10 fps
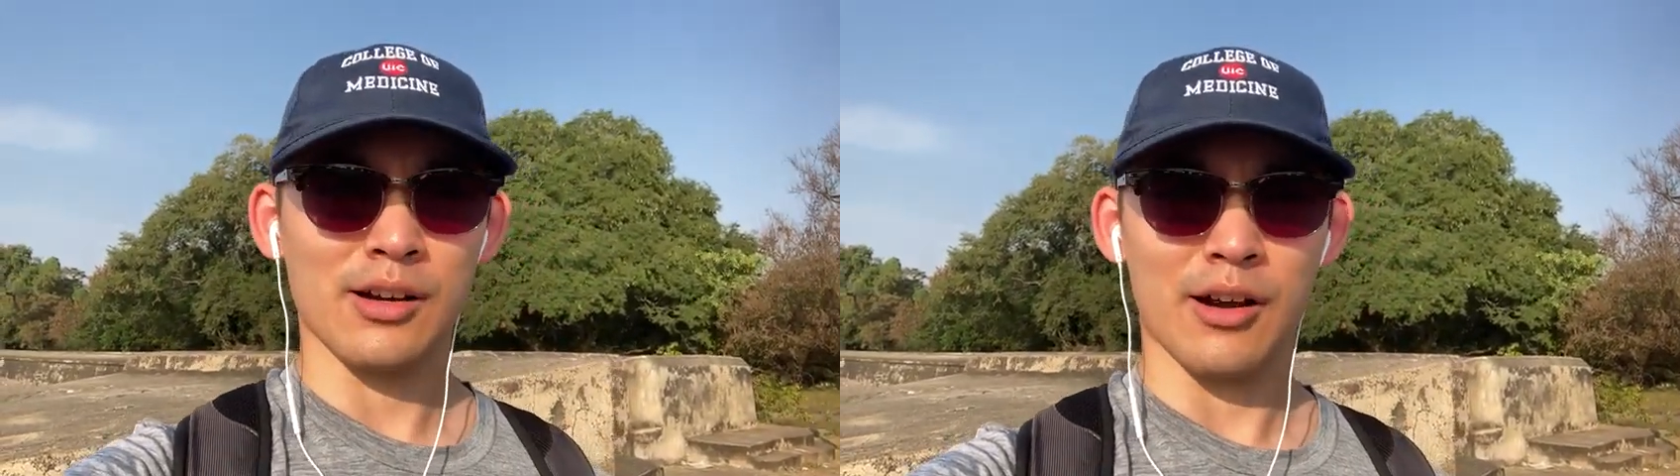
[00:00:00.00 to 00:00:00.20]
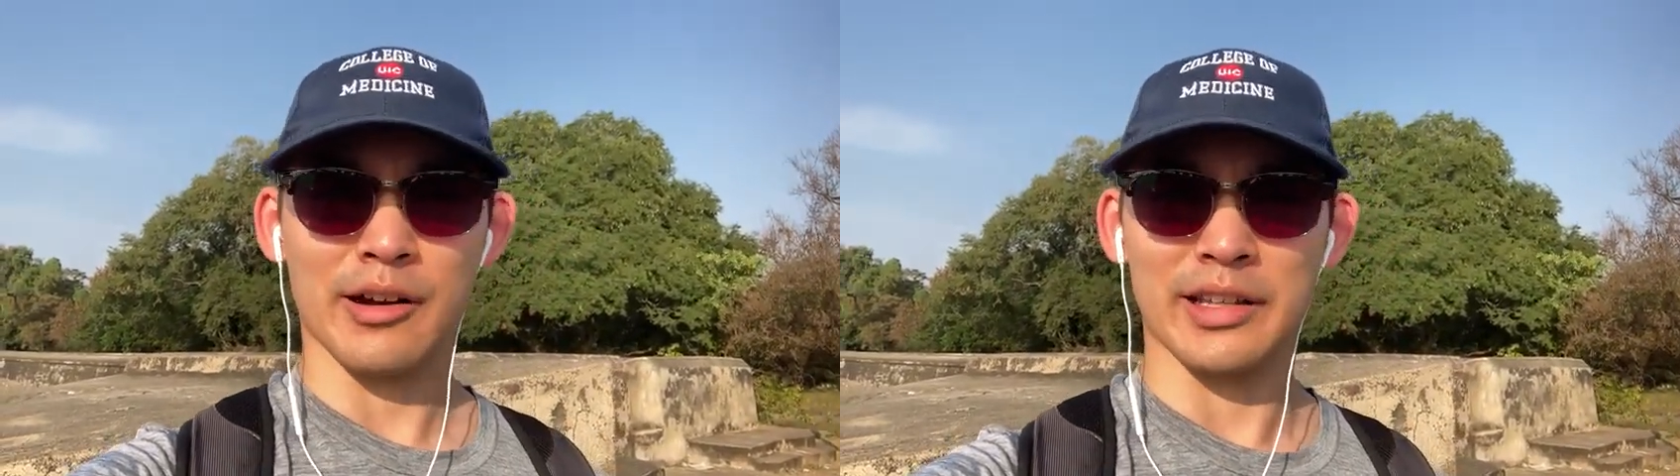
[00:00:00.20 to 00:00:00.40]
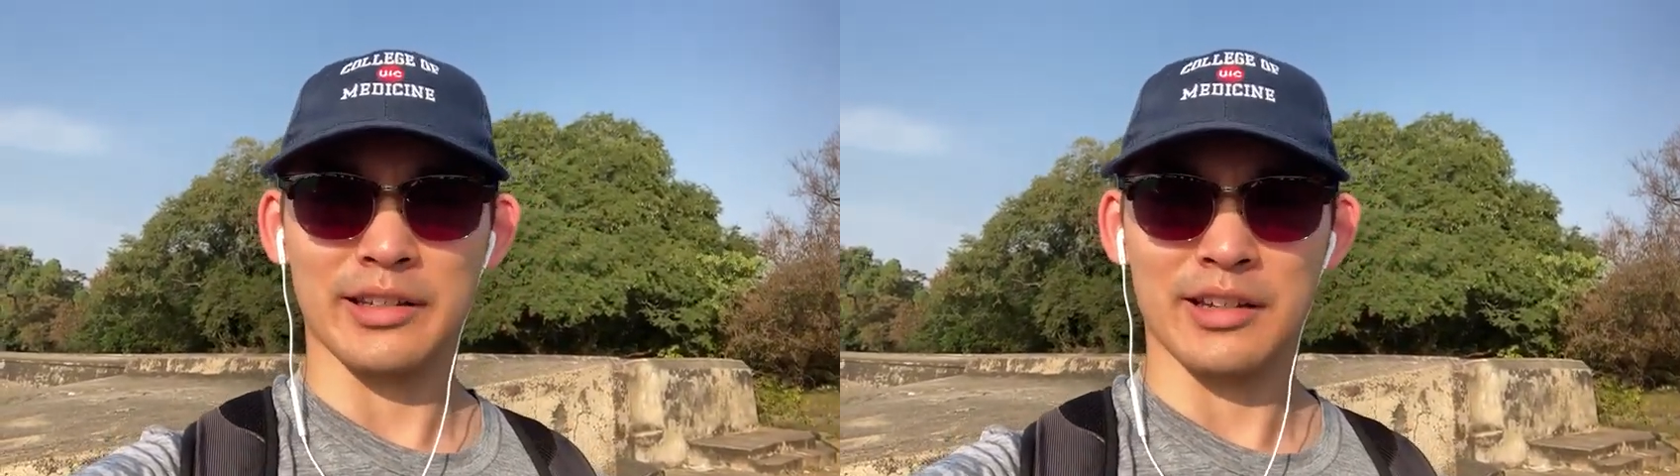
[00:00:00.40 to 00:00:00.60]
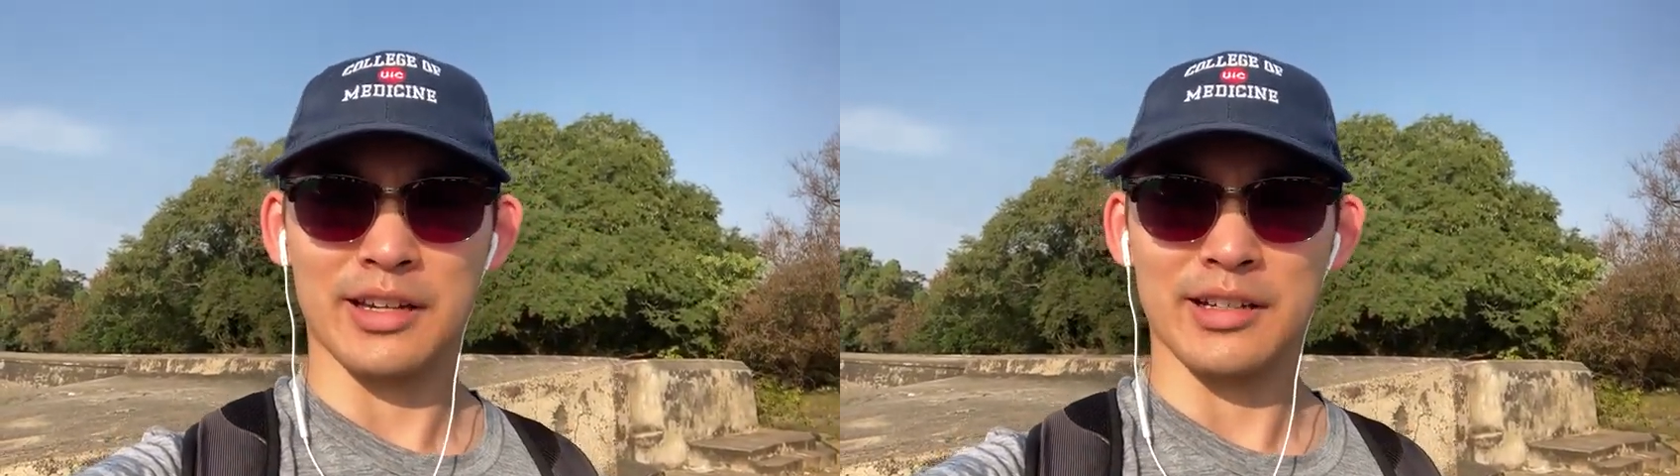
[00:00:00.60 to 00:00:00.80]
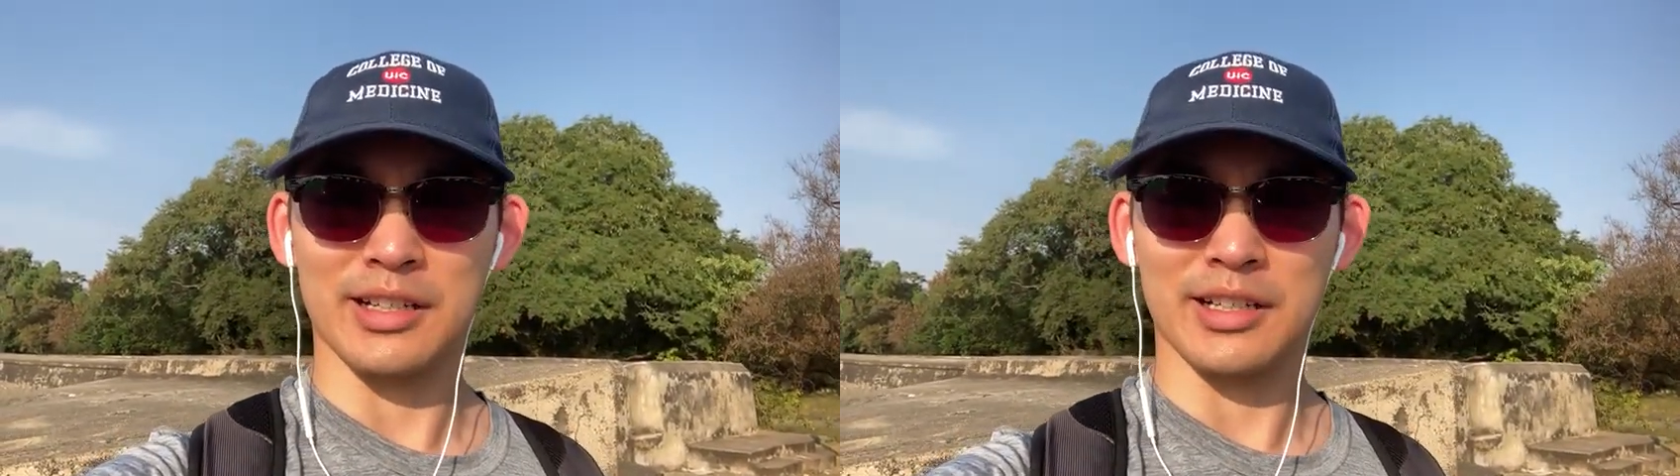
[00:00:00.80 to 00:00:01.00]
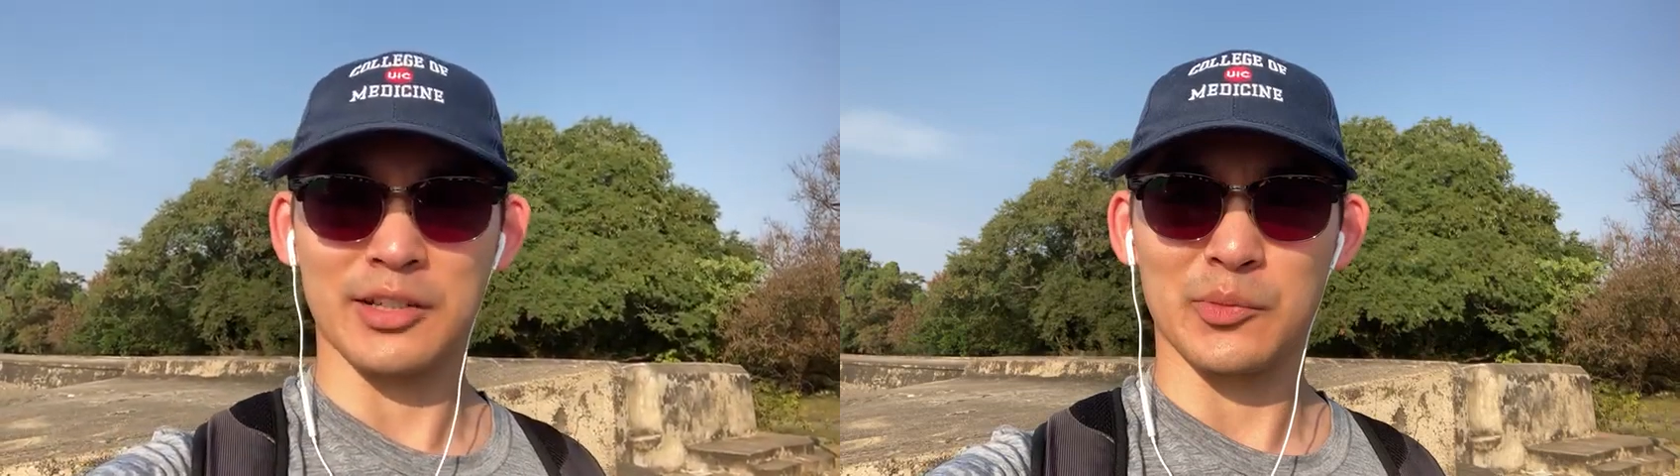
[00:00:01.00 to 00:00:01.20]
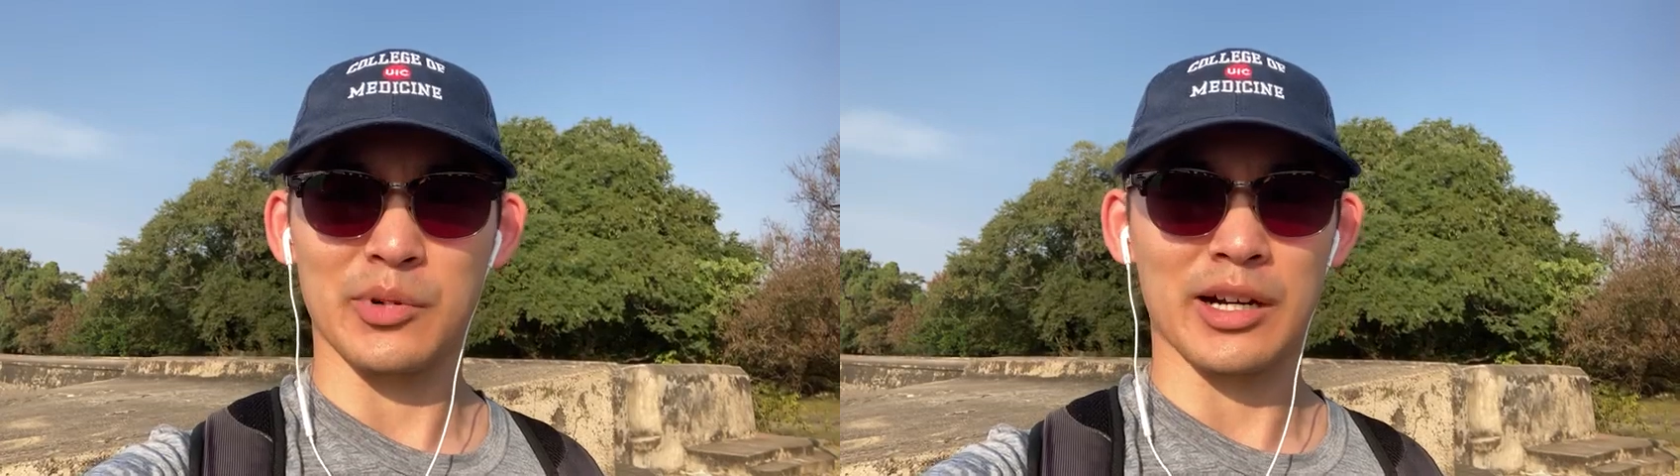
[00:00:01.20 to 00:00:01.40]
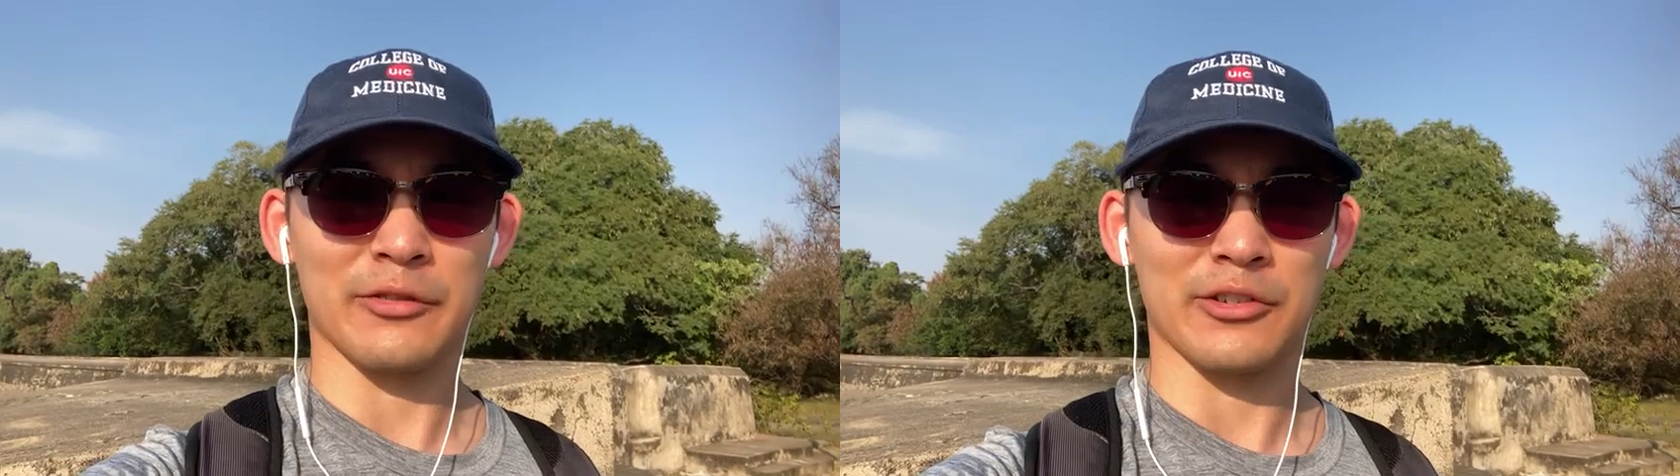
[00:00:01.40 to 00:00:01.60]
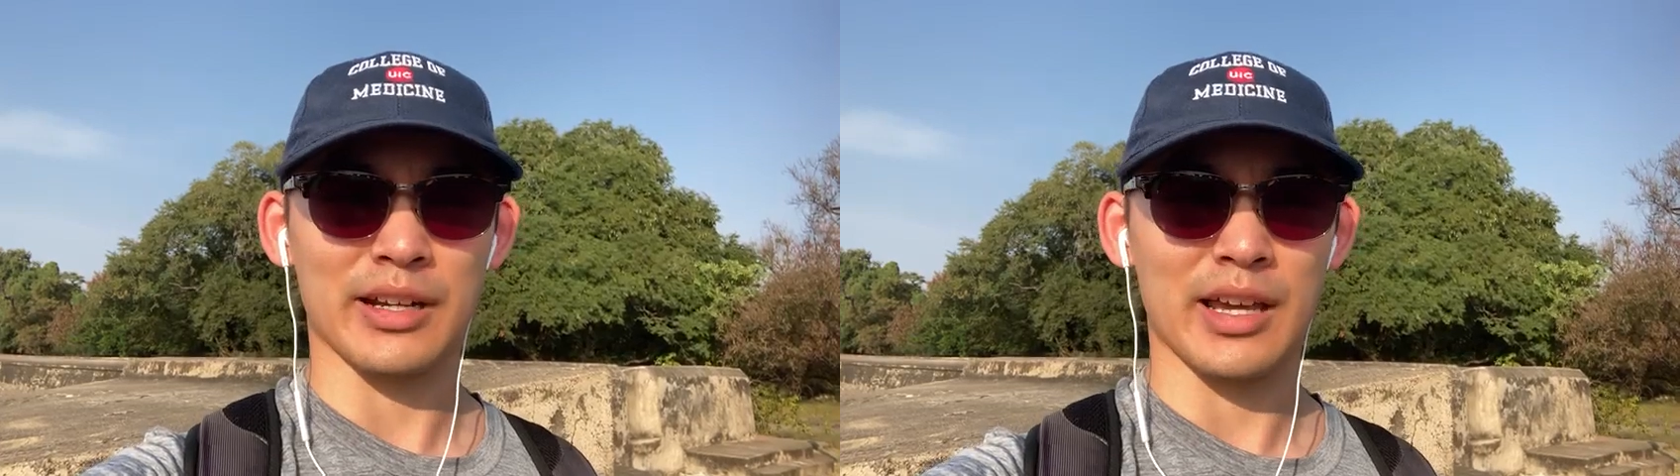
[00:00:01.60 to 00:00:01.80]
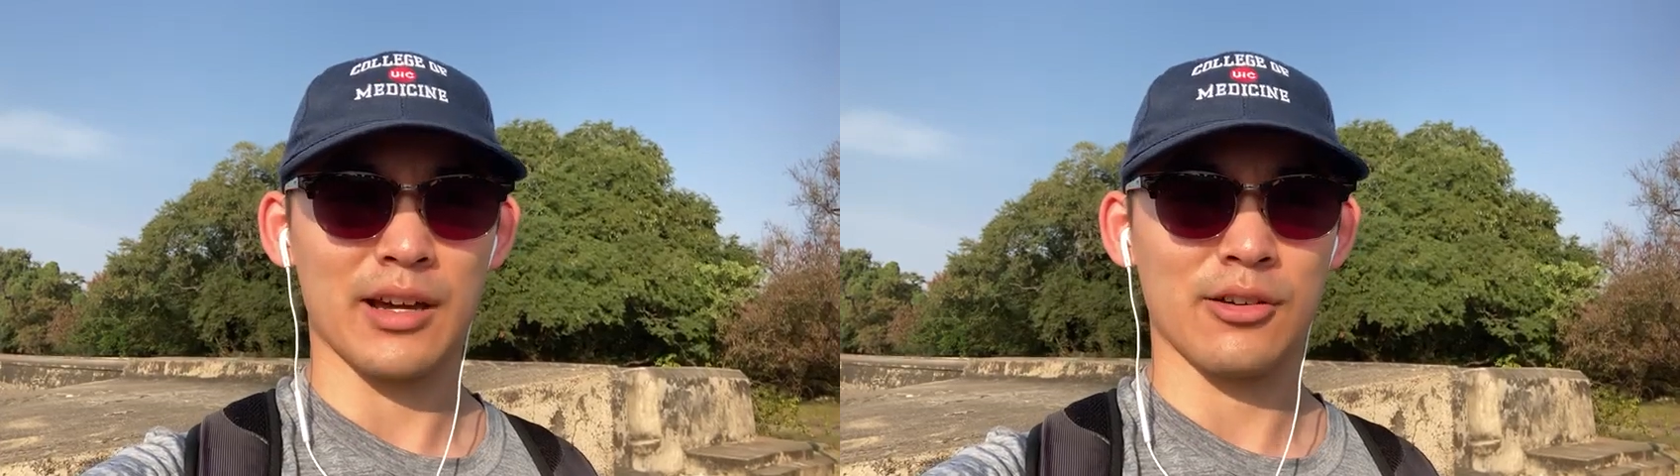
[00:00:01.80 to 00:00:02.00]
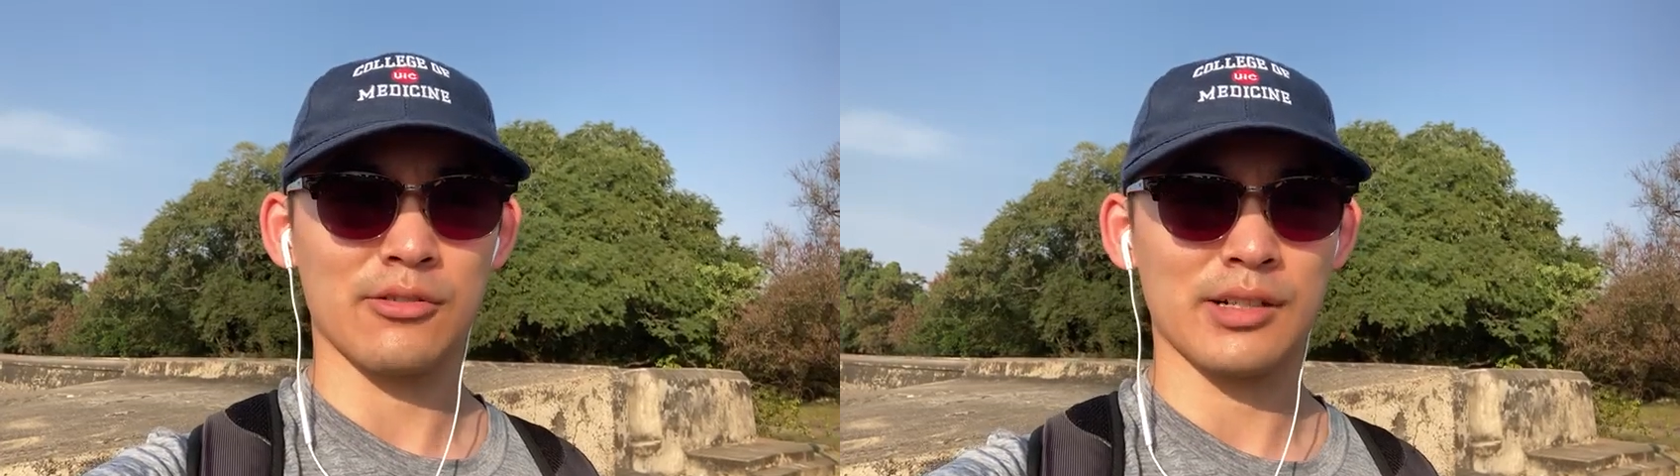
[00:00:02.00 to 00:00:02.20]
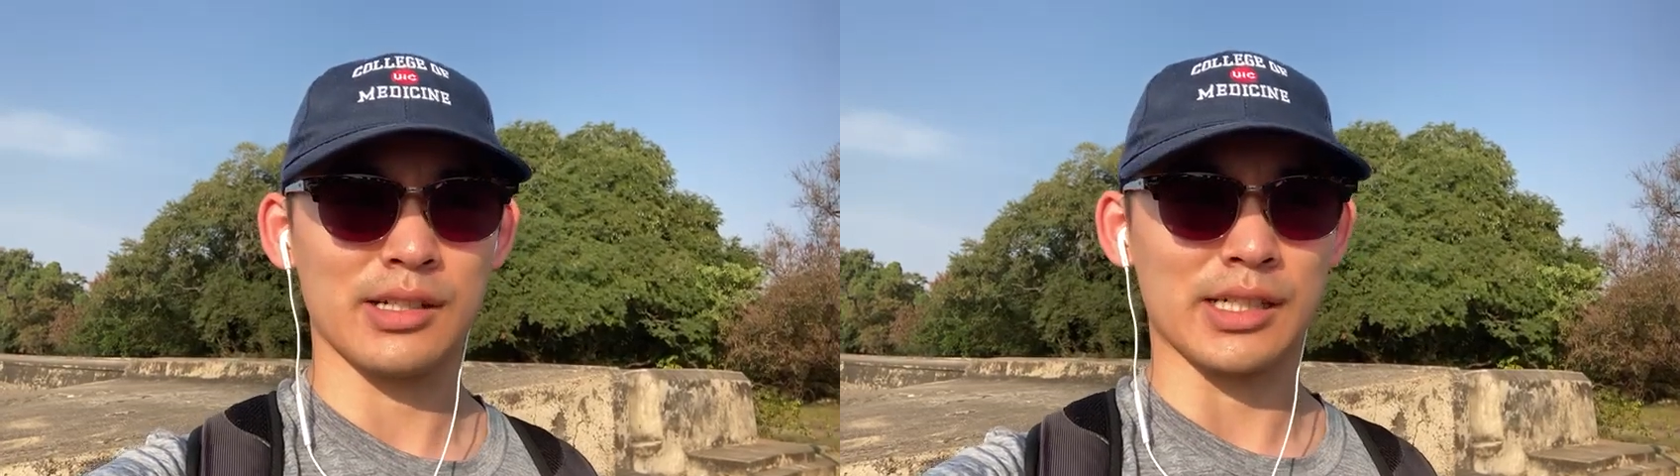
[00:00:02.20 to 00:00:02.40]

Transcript: Alrighty, goodbye for now.